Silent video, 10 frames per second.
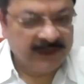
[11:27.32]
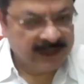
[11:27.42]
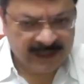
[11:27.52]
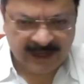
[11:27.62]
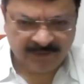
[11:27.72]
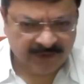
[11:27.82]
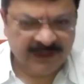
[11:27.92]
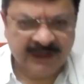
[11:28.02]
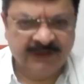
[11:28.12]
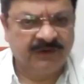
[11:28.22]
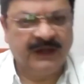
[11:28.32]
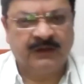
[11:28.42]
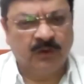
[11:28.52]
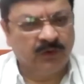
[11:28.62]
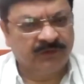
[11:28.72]
Till then, everything is
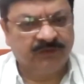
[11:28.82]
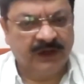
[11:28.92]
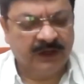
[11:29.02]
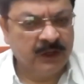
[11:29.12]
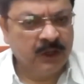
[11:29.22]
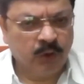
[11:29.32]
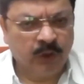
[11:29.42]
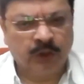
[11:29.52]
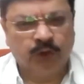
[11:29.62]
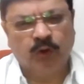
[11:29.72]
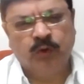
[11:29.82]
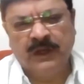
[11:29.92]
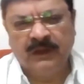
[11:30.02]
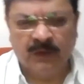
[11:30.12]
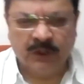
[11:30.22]
great. You know, it's fun. You can talk to
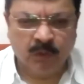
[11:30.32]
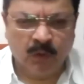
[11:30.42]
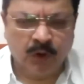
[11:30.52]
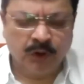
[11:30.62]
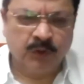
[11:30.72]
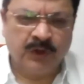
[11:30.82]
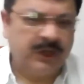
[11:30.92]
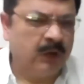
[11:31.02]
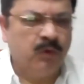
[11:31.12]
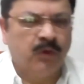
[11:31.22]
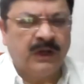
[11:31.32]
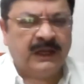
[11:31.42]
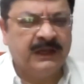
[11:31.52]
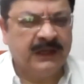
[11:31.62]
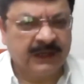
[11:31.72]
anyone you want. You can download
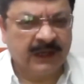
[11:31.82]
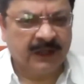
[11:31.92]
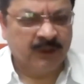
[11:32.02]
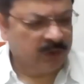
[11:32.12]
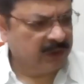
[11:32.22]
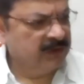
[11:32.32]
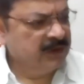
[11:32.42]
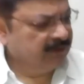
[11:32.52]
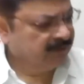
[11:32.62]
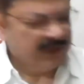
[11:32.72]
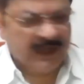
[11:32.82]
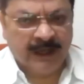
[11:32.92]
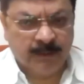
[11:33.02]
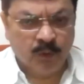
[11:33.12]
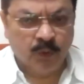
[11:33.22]
any data. You can see
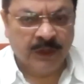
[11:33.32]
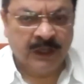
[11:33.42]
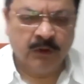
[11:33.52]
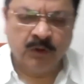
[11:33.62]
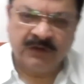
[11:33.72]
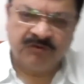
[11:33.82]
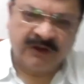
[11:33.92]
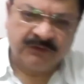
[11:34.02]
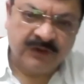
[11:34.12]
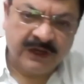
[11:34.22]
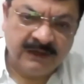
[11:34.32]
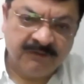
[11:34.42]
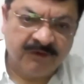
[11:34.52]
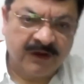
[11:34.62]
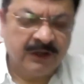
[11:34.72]
any movie. You can transfer any
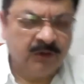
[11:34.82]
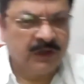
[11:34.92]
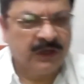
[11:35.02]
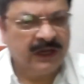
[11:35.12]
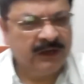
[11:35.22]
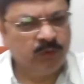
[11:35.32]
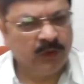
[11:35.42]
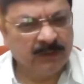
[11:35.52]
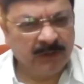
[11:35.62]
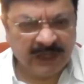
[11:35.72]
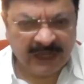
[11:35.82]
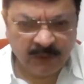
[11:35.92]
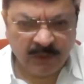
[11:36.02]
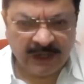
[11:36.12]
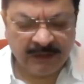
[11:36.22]
fund. You can connect to anybody
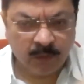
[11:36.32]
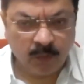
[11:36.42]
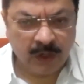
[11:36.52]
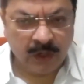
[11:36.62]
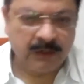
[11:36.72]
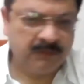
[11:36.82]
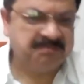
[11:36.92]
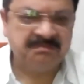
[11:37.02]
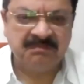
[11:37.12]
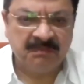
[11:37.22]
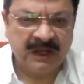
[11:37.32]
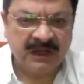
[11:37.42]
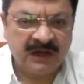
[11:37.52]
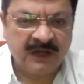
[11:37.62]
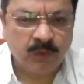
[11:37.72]
anywhere in the world
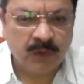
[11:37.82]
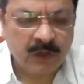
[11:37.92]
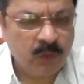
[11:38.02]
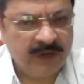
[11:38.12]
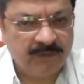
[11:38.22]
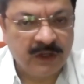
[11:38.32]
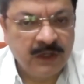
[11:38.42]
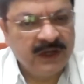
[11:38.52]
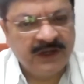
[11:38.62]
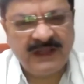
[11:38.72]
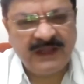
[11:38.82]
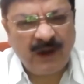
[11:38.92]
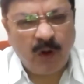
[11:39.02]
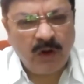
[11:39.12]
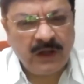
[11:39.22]
make a network, whatever. Till
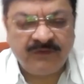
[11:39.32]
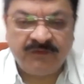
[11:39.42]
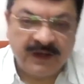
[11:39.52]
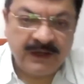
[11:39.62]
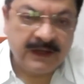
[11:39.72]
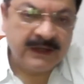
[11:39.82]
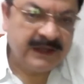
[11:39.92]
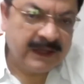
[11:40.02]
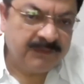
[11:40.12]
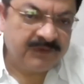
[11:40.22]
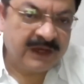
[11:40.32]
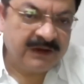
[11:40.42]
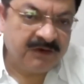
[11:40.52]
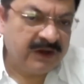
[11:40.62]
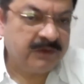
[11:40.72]
then, all is fun and games
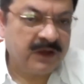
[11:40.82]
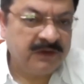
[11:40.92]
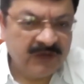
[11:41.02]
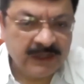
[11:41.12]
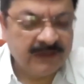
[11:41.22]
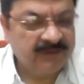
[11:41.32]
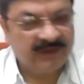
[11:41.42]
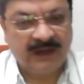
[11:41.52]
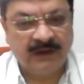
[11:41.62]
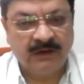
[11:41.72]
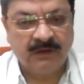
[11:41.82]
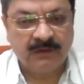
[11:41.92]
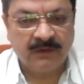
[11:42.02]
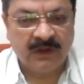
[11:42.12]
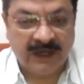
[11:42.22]
and great convenience and
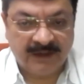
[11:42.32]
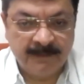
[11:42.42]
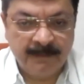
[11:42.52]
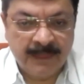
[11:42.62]
great